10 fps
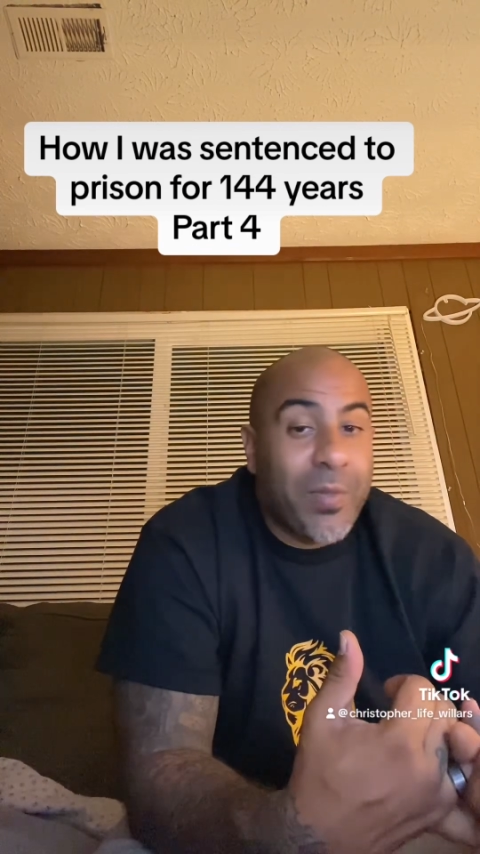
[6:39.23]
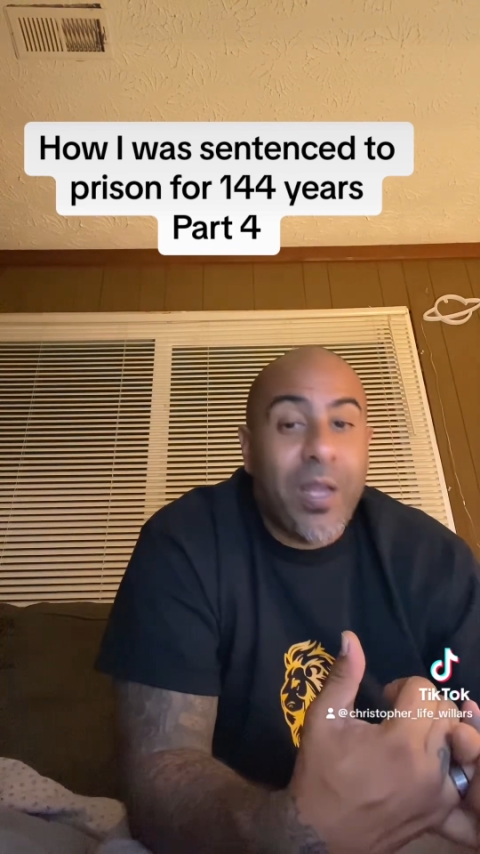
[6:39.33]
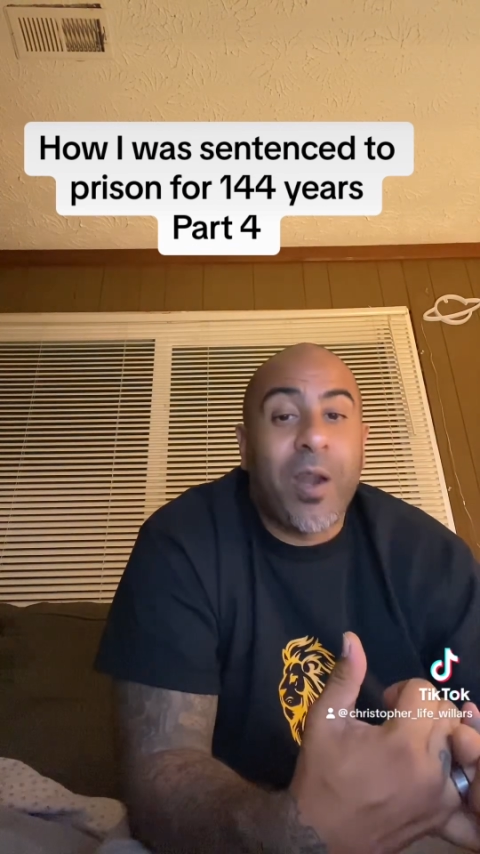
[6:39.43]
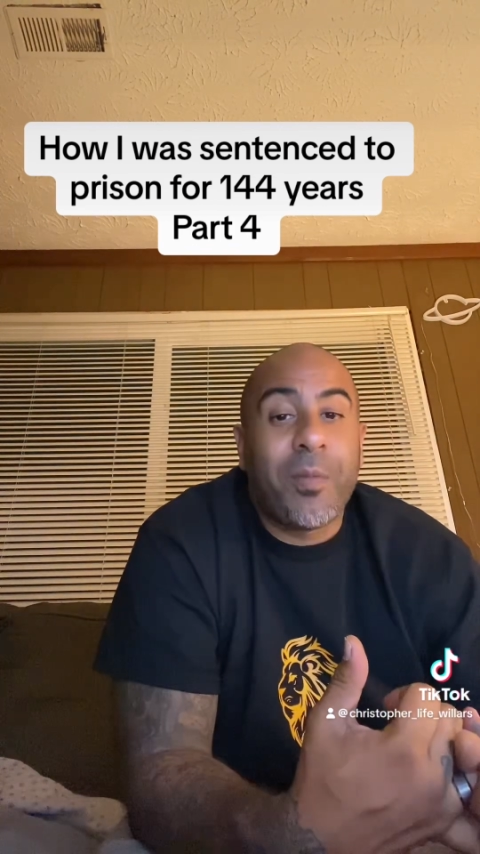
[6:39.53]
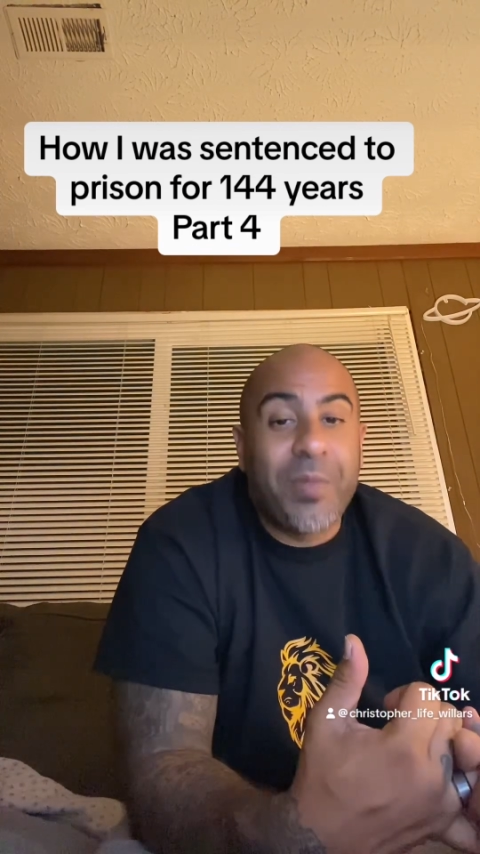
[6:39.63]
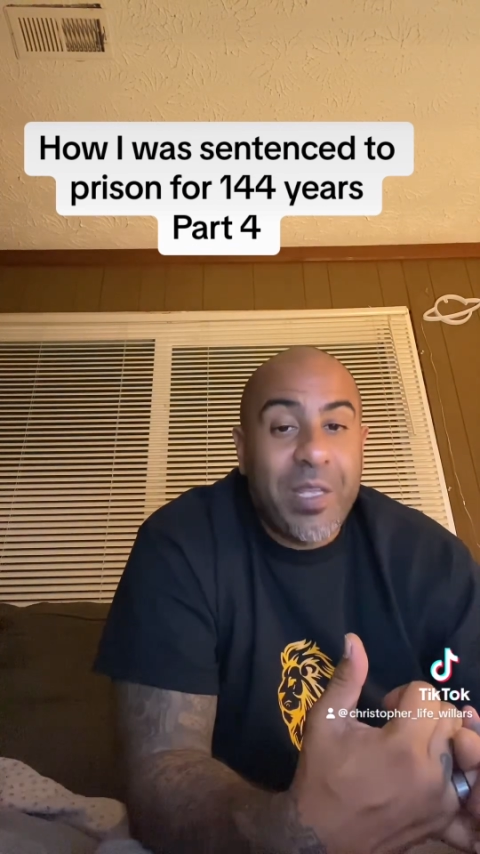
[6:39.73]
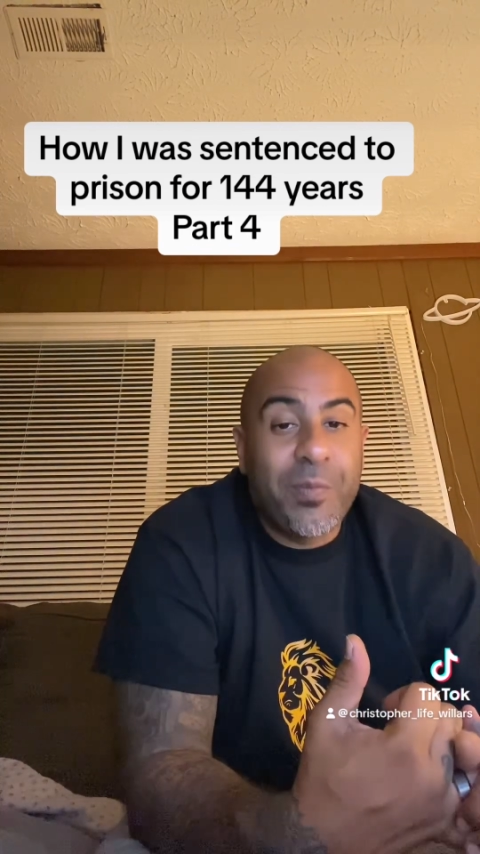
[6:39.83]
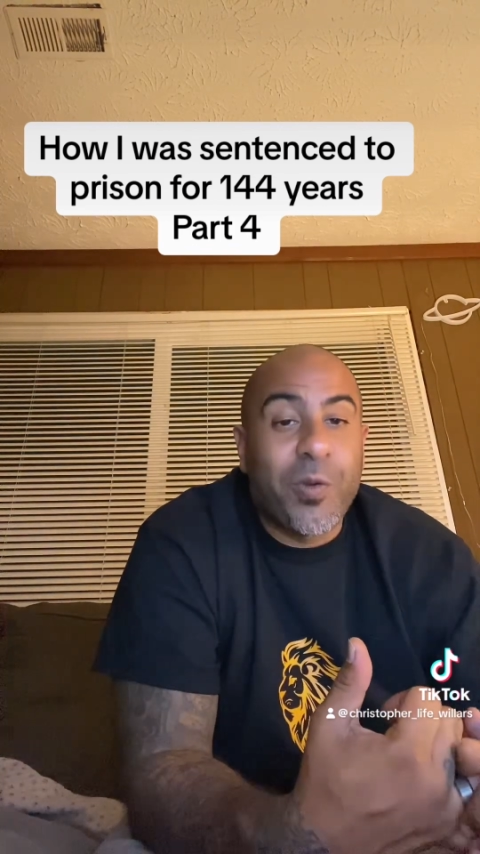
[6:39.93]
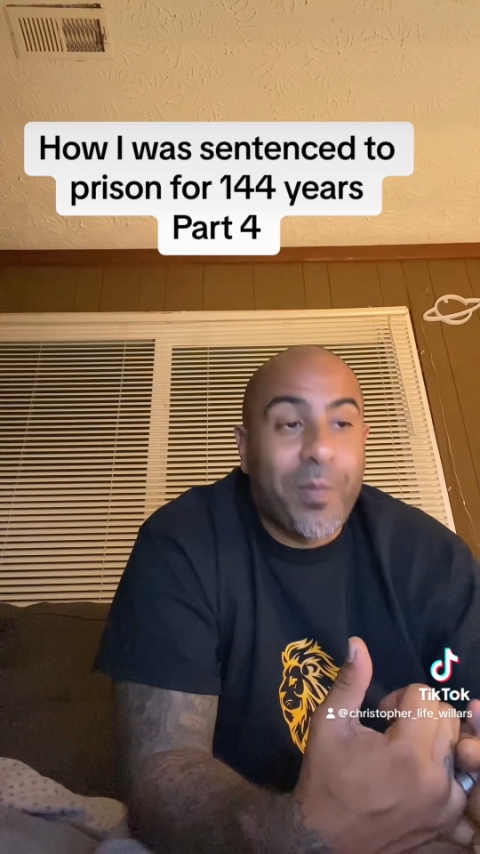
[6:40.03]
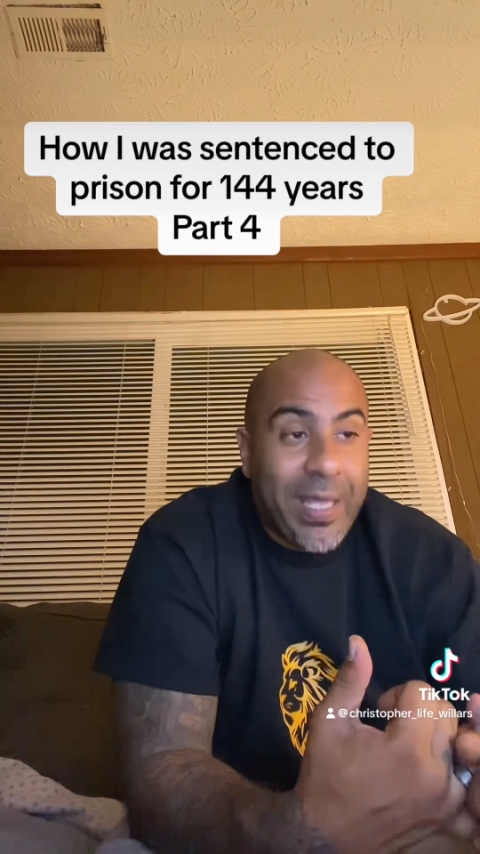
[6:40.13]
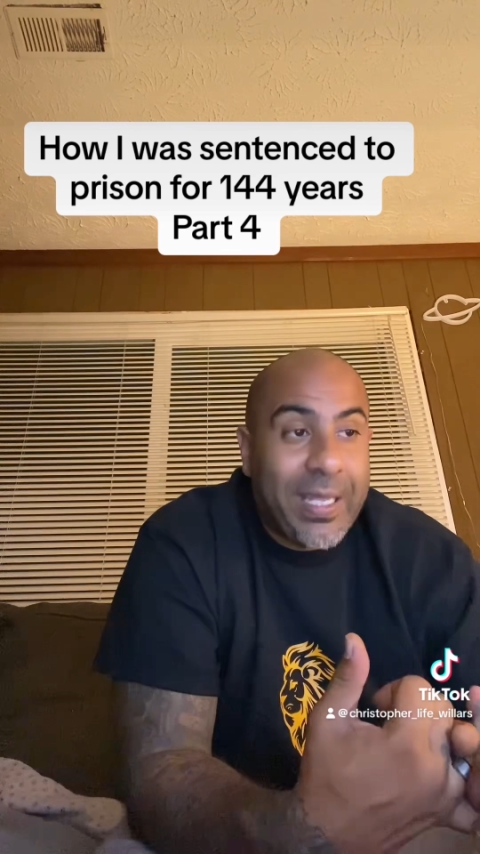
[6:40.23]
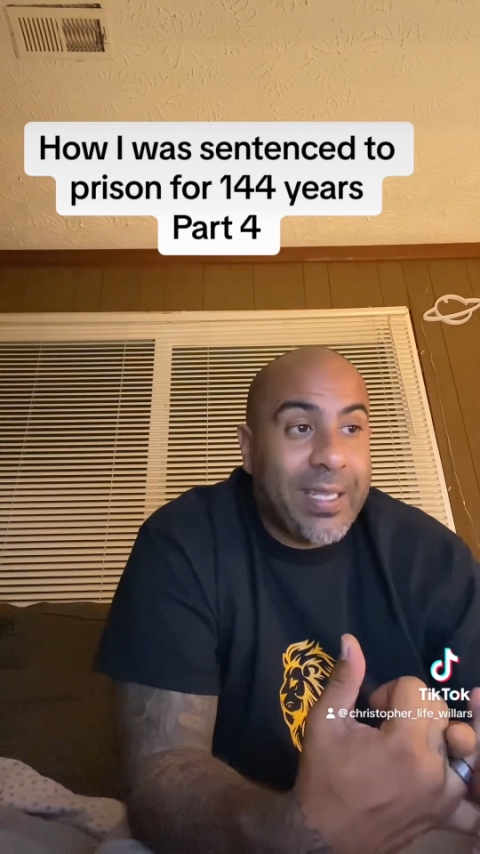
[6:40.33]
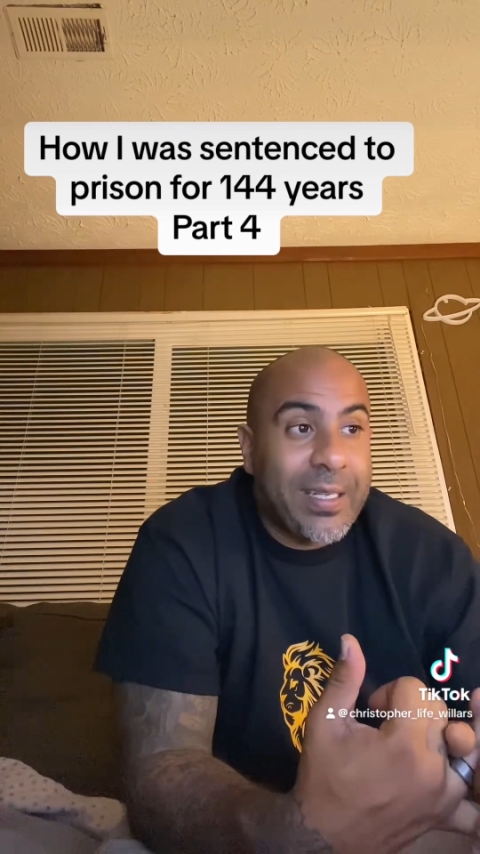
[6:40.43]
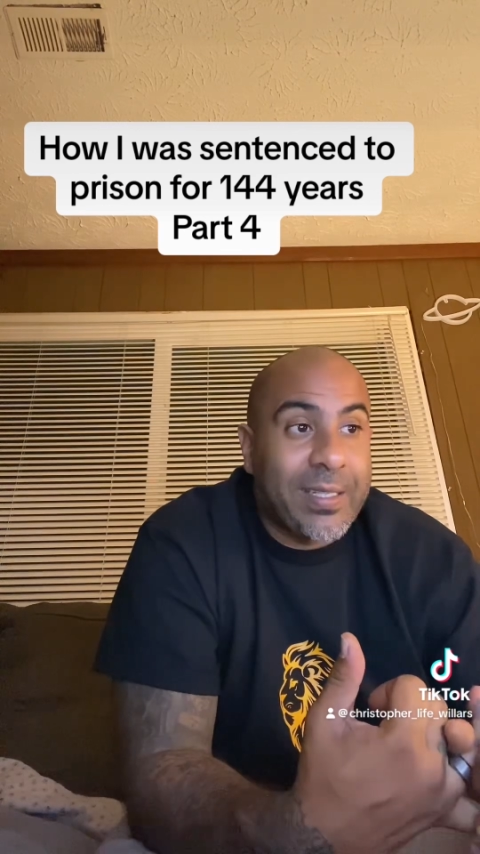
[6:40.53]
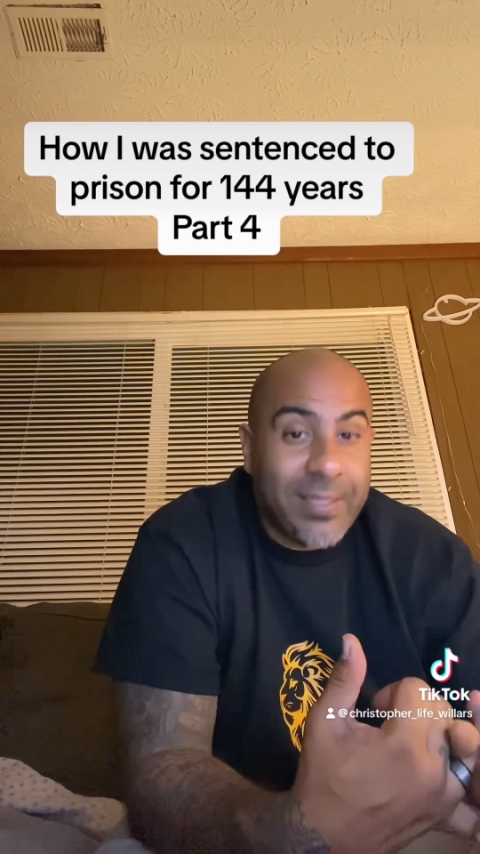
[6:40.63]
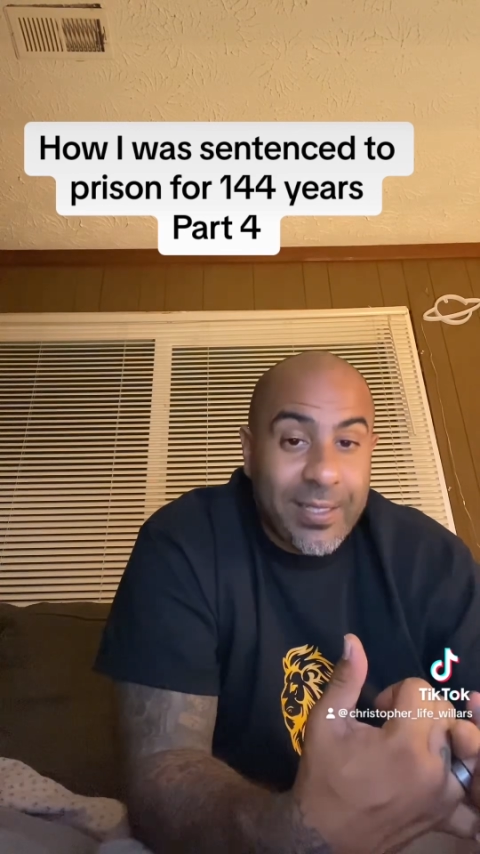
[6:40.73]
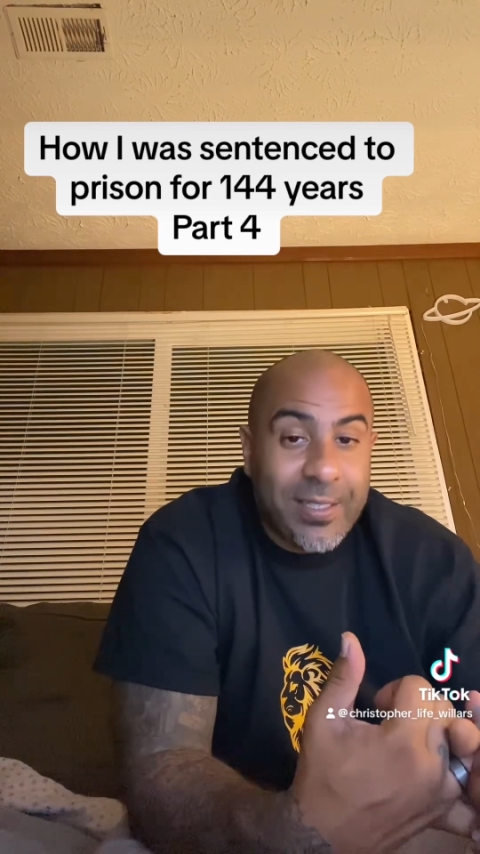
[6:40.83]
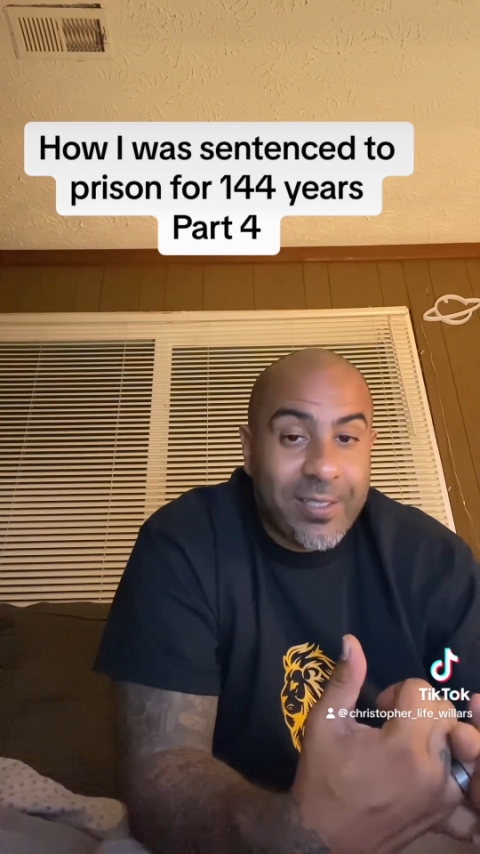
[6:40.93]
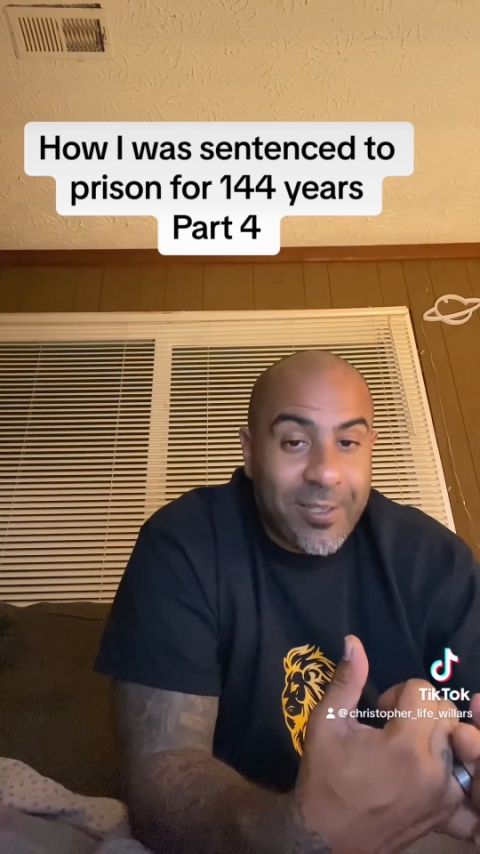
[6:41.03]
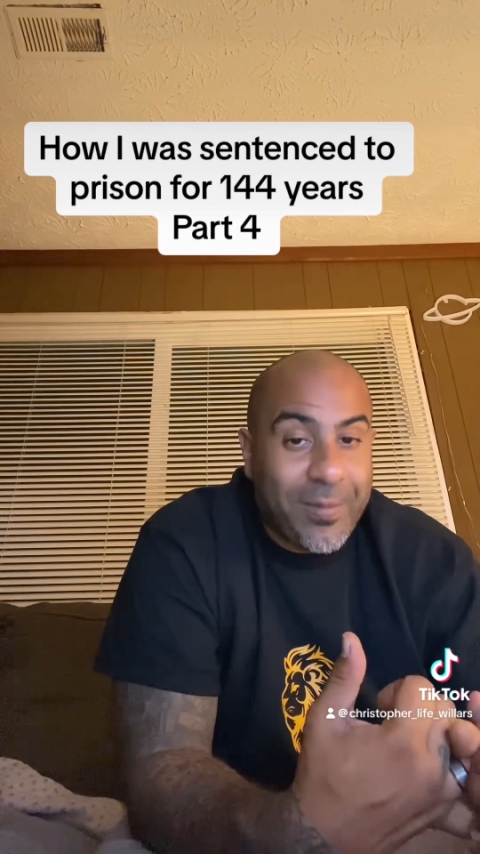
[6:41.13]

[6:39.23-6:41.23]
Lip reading: There are people making decisions